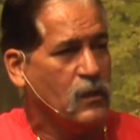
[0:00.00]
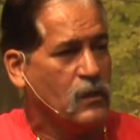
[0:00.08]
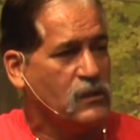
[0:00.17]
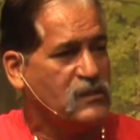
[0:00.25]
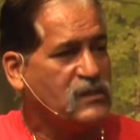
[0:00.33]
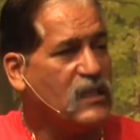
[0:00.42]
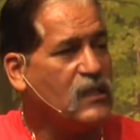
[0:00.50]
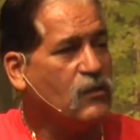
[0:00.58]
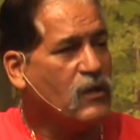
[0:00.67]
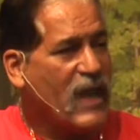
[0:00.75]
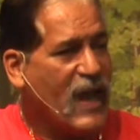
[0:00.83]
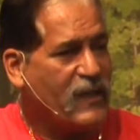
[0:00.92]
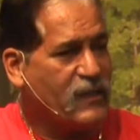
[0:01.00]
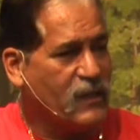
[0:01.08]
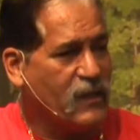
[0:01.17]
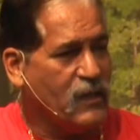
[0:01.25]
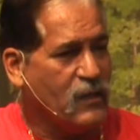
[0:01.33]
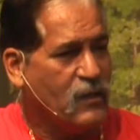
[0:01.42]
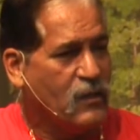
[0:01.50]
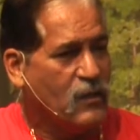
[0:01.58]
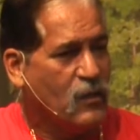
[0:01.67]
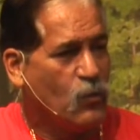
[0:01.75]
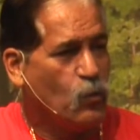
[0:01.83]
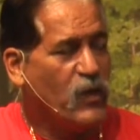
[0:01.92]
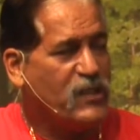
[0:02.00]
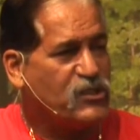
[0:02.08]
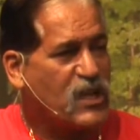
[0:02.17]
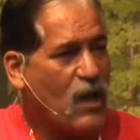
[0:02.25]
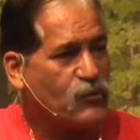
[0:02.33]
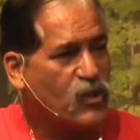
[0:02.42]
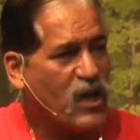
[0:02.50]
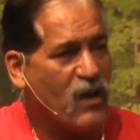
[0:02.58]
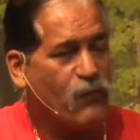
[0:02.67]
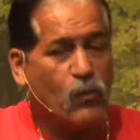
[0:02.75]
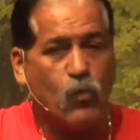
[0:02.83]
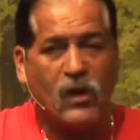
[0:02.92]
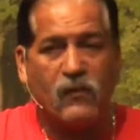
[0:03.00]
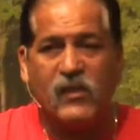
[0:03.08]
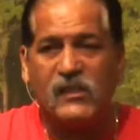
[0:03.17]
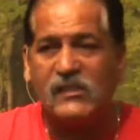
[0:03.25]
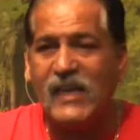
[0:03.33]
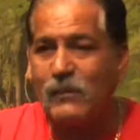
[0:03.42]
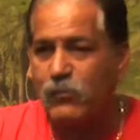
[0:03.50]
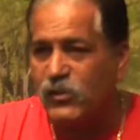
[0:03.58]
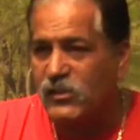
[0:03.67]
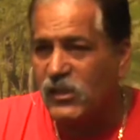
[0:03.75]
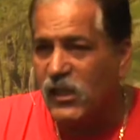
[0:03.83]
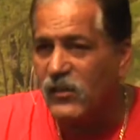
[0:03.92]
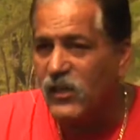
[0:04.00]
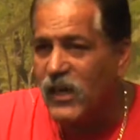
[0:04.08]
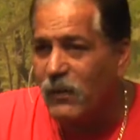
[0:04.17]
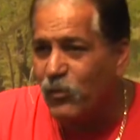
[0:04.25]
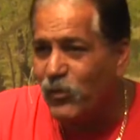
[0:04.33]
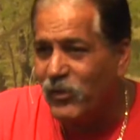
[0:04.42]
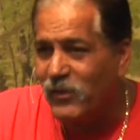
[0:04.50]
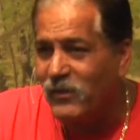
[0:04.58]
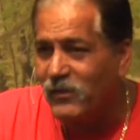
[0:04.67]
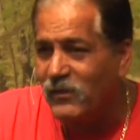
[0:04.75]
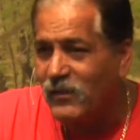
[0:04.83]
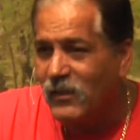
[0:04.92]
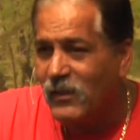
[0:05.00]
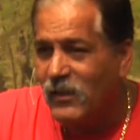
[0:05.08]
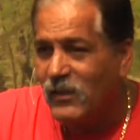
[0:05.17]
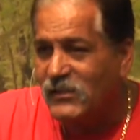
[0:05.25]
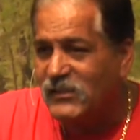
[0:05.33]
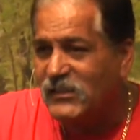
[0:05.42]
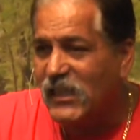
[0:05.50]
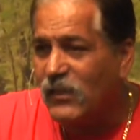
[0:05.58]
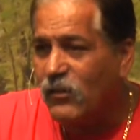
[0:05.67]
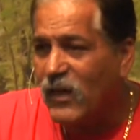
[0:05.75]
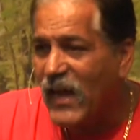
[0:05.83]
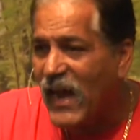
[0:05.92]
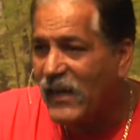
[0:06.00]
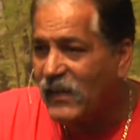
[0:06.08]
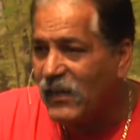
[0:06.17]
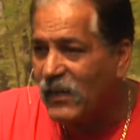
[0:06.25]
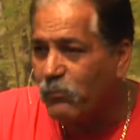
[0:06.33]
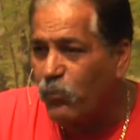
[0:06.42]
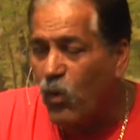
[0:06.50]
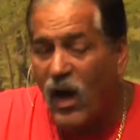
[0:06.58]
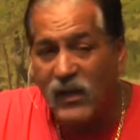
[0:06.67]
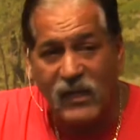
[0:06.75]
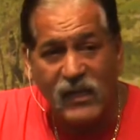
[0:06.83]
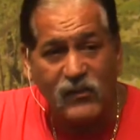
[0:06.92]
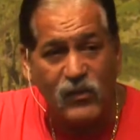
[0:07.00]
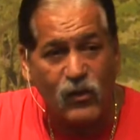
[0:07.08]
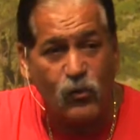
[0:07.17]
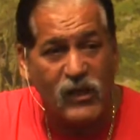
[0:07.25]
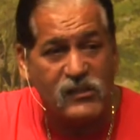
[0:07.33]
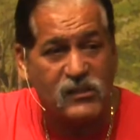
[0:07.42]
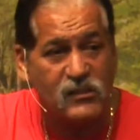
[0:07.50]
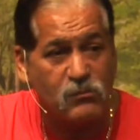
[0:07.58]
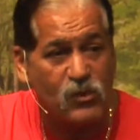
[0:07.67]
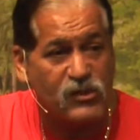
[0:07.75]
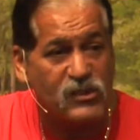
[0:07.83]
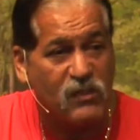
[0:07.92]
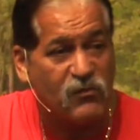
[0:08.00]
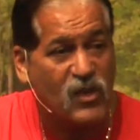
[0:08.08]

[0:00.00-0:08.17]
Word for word: Single handedly reached out to every one of his neighbors in the neighborhood single handedly brought in the grace and the mercy of